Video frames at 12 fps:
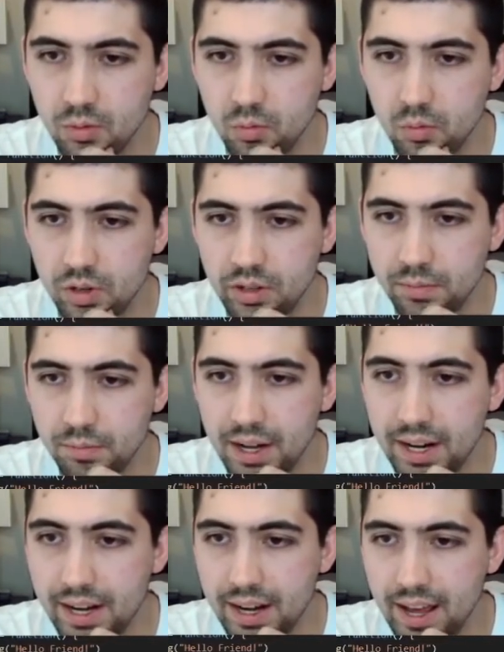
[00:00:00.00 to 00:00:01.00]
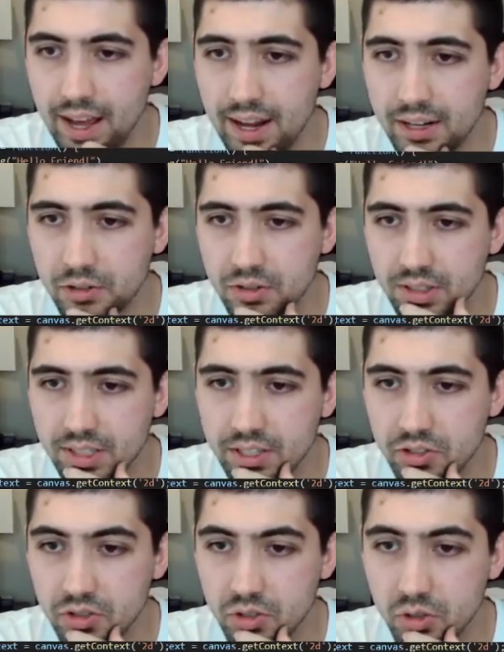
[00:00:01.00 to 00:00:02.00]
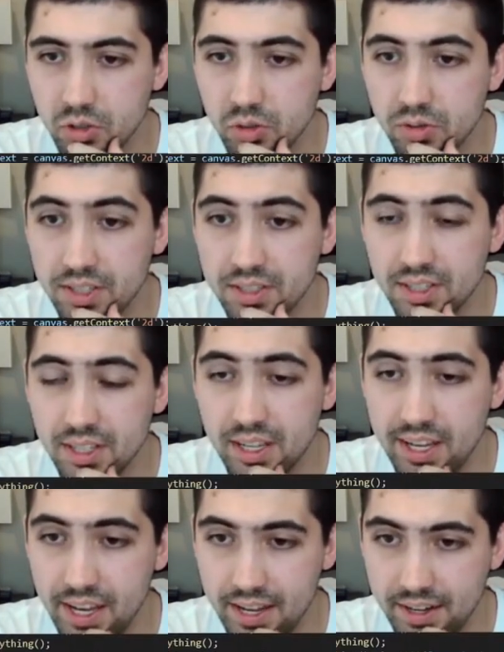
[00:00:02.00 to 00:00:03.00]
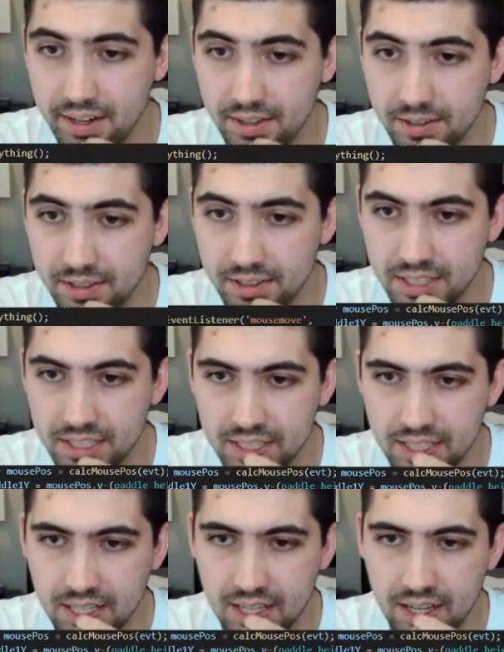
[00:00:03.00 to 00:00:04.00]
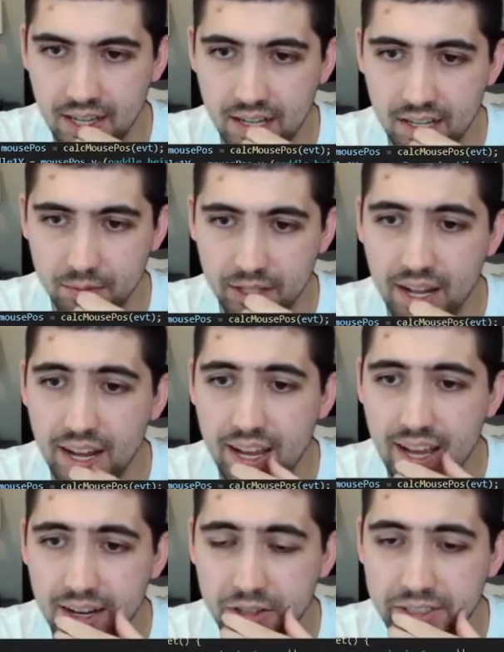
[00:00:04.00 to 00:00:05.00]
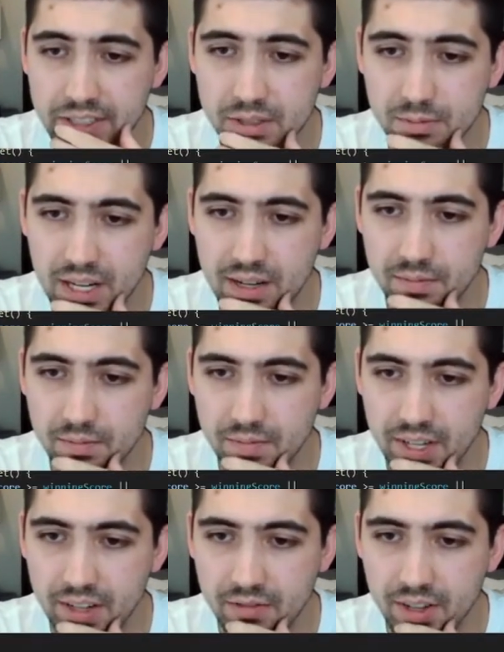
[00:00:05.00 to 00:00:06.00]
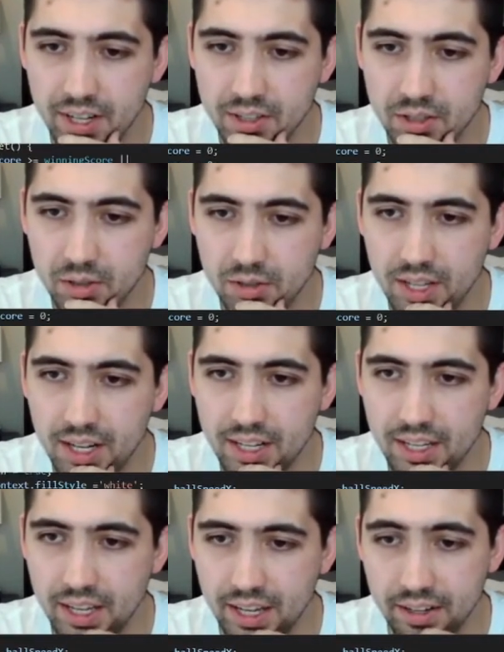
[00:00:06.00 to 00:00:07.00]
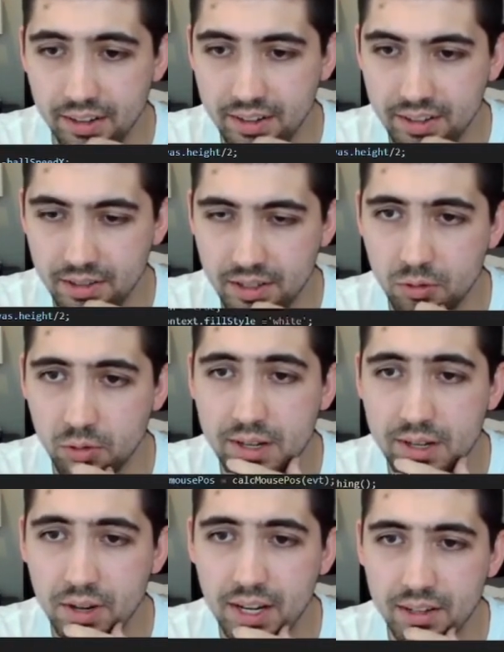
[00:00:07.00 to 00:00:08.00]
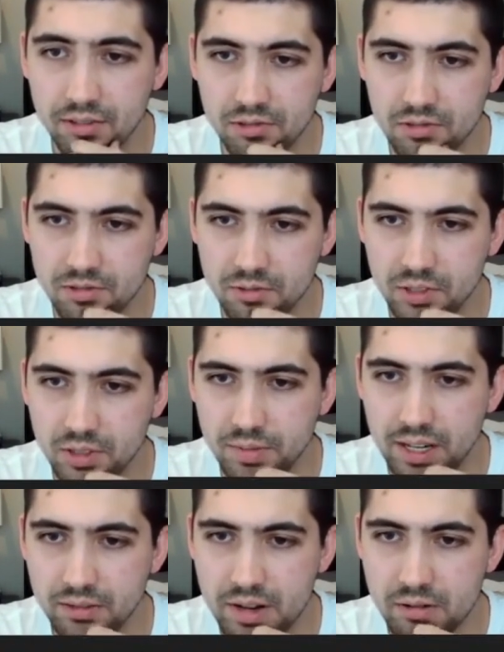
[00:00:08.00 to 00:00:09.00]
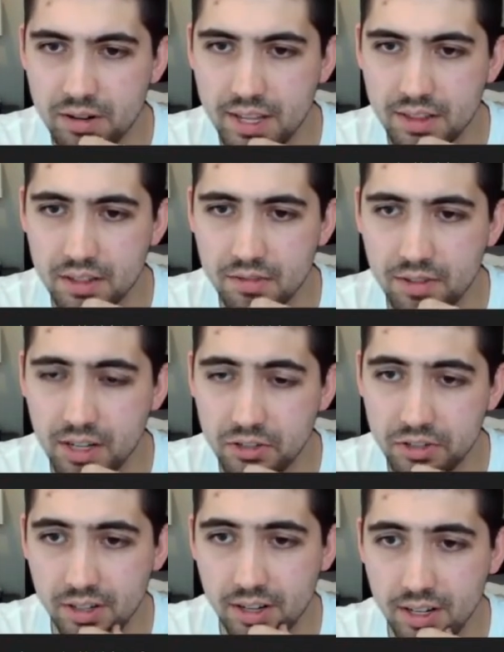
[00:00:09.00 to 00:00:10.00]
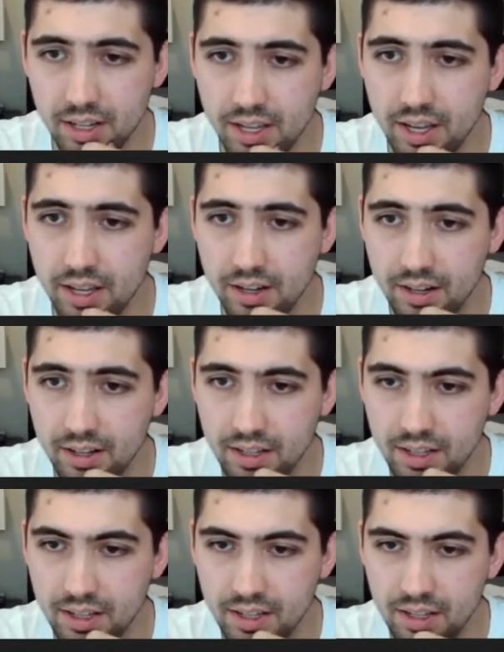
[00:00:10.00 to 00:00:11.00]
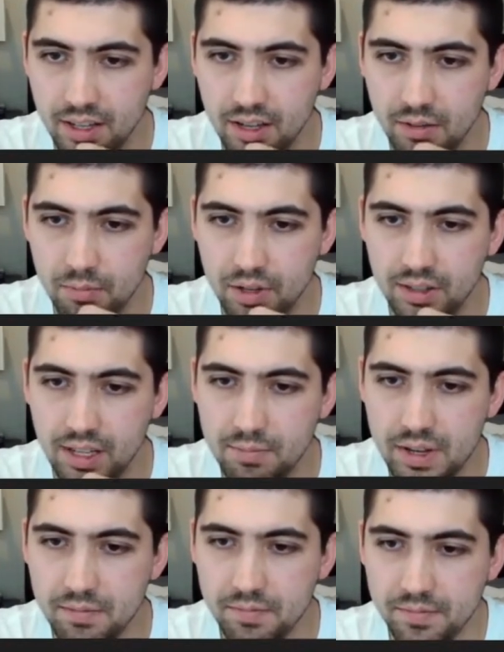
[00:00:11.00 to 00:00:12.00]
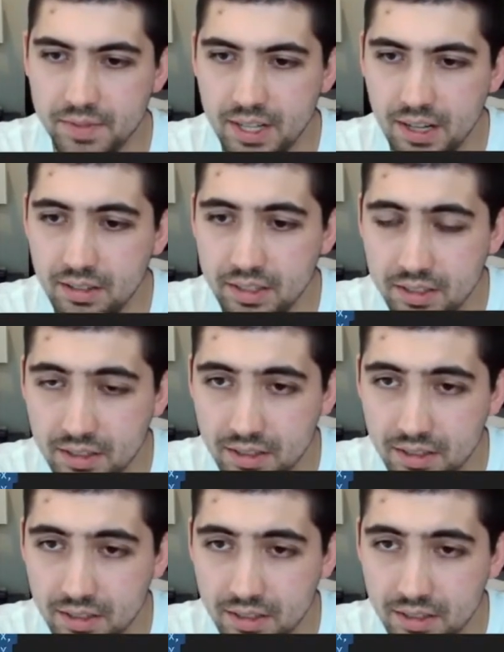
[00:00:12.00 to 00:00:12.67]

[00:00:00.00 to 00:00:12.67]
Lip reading: we might actually just do this again. And I actually just might, and if I do that again, we might rewrite this function again. But let me tell you